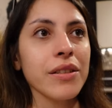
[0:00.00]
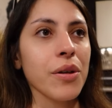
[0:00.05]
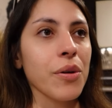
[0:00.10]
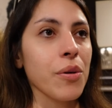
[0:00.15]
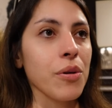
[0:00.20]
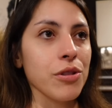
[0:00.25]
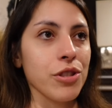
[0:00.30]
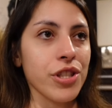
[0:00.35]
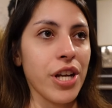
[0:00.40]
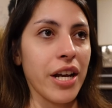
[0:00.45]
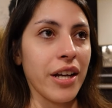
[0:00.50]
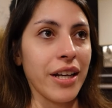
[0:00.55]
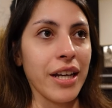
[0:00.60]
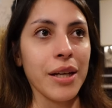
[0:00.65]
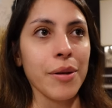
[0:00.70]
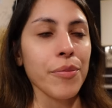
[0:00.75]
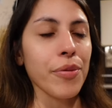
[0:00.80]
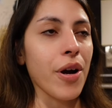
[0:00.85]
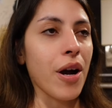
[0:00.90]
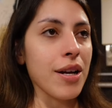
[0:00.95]
the whole
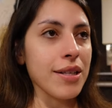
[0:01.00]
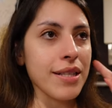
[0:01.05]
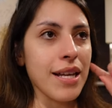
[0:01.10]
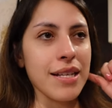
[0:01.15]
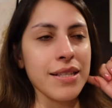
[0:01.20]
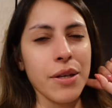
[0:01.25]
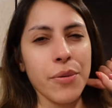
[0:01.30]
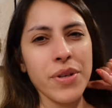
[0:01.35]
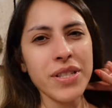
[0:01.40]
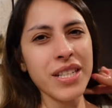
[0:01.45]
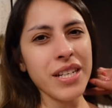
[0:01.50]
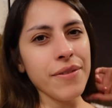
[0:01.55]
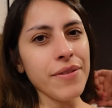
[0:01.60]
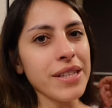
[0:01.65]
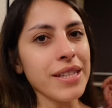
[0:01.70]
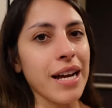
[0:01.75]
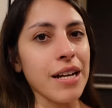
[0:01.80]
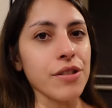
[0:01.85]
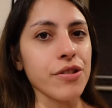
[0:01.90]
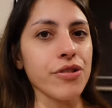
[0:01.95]
check-in process. It wasn't
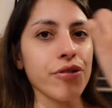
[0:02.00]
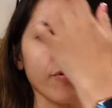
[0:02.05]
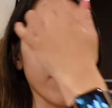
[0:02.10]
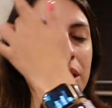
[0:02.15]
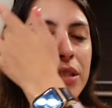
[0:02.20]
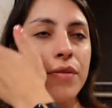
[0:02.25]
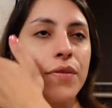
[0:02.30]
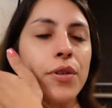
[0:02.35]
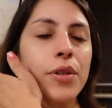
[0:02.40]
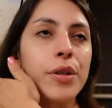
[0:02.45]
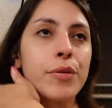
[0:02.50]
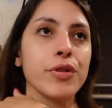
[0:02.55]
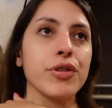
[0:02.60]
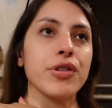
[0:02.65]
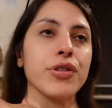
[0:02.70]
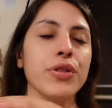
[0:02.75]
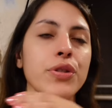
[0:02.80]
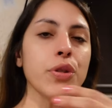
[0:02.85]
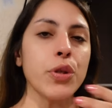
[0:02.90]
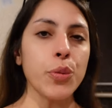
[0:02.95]
even that stressful. It was
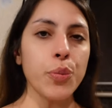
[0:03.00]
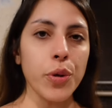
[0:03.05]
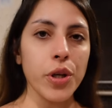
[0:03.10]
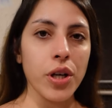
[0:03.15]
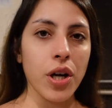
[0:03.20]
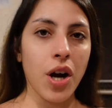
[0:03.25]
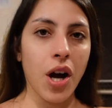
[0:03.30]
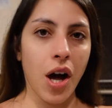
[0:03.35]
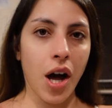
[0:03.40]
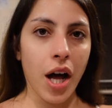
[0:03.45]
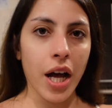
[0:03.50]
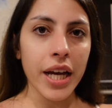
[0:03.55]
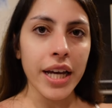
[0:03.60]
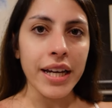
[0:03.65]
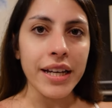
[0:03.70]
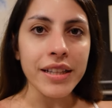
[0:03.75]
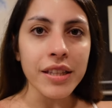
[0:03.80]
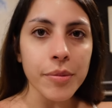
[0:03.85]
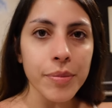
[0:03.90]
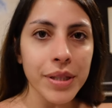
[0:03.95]
just super
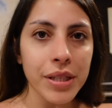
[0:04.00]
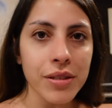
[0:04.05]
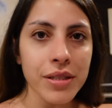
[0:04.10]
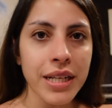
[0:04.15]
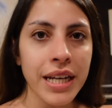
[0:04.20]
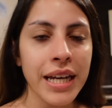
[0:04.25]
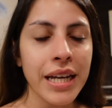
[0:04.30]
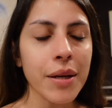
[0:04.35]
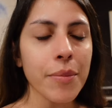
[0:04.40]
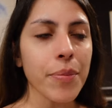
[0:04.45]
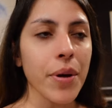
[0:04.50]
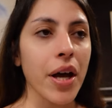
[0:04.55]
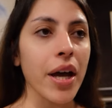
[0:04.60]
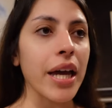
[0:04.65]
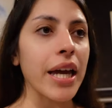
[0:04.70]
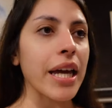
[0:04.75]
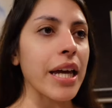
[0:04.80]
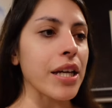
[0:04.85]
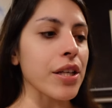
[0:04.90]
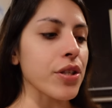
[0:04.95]
hot in the building,
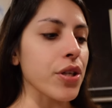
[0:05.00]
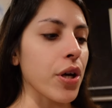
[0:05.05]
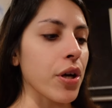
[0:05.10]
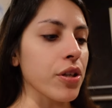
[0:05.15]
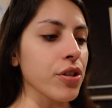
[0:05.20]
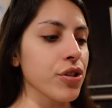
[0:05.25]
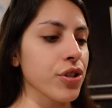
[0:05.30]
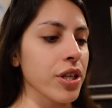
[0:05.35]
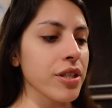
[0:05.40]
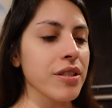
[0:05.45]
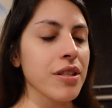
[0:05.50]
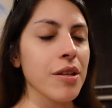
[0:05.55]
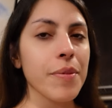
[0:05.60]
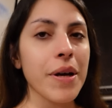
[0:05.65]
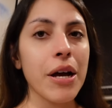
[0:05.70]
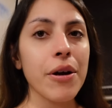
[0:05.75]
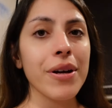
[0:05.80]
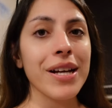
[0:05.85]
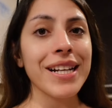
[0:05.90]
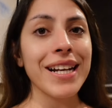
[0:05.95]
but it took just
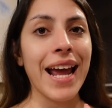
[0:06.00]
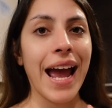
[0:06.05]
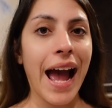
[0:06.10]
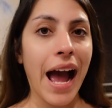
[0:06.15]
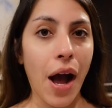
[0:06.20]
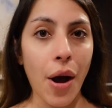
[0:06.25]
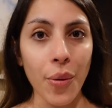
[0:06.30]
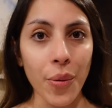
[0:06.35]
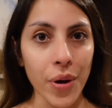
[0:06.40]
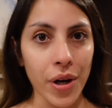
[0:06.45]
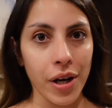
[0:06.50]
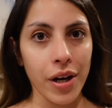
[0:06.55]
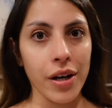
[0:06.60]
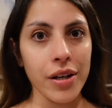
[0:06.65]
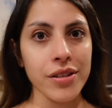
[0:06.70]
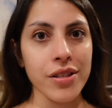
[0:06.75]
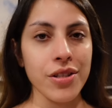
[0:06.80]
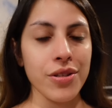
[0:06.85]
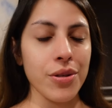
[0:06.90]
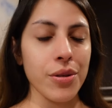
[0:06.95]
about an
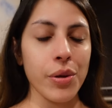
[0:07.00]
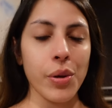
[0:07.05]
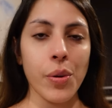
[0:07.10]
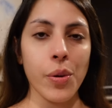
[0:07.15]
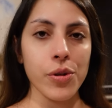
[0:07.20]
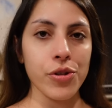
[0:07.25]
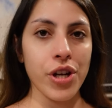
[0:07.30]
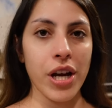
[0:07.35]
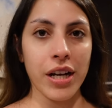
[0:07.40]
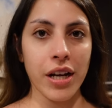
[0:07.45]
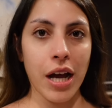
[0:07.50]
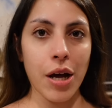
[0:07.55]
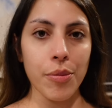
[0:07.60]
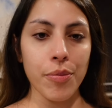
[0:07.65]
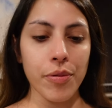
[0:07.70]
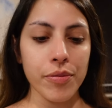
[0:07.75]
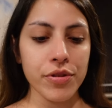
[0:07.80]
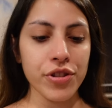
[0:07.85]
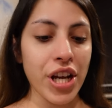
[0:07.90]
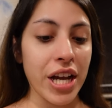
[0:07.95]
hour to do the whole
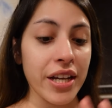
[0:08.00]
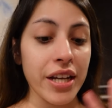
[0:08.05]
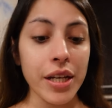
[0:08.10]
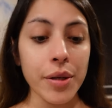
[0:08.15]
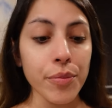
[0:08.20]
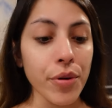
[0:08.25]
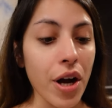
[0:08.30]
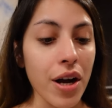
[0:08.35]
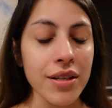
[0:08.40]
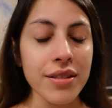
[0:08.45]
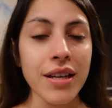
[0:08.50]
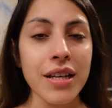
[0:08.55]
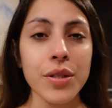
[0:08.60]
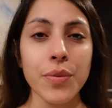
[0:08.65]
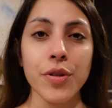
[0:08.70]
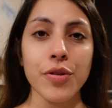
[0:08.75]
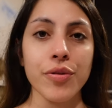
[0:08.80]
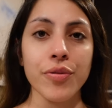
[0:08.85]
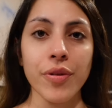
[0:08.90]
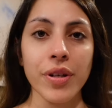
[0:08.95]
check-out check-in process,
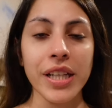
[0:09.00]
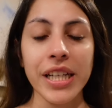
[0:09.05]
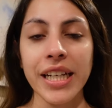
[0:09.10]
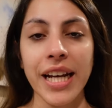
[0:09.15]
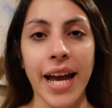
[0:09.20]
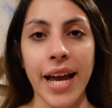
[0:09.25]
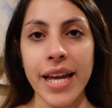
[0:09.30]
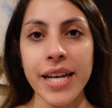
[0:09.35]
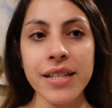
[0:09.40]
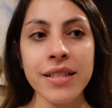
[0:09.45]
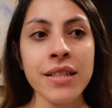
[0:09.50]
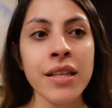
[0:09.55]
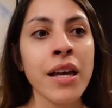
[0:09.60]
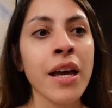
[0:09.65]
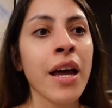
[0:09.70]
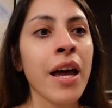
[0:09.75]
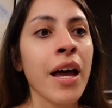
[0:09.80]
which was really nice.